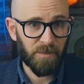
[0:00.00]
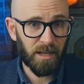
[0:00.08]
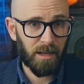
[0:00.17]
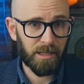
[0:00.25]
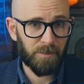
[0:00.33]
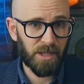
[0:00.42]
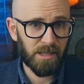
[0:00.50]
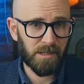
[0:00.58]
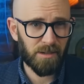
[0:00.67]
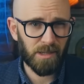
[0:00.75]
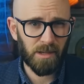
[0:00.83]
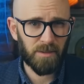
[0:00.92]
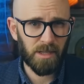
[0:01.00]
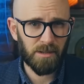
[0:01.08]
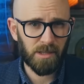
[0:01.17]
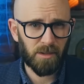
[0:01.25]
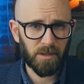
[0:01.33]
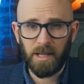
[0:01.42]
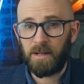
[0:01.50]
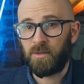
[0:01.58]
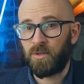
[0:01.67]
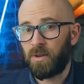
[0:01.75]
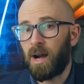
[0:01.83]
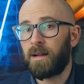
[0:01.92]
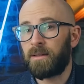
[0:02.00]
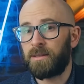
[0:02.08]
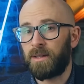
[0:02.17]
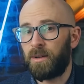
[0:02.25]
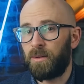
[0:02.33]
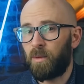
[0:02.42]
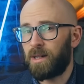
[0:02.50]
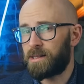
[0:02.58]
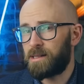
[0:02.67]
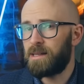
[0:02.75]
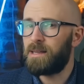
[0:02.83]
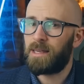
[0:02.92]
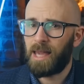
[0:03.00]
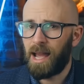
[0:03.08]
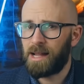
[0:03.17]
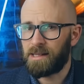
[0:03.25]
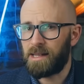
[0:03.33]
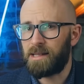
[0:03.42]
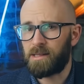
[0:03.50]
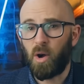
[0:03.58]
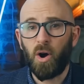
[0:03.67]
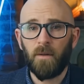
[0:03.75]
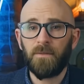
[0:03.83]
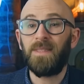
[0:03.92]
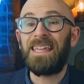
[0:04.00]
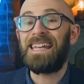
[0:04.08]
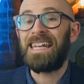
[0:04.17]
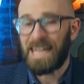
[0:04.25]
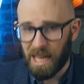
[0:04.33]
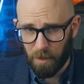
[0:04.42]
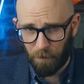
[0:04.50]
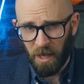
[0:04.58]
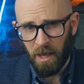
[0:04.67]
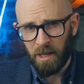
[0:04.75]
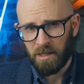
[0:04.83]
Unlike a person who's overdosed on a drug, though, once the cat is off the nip,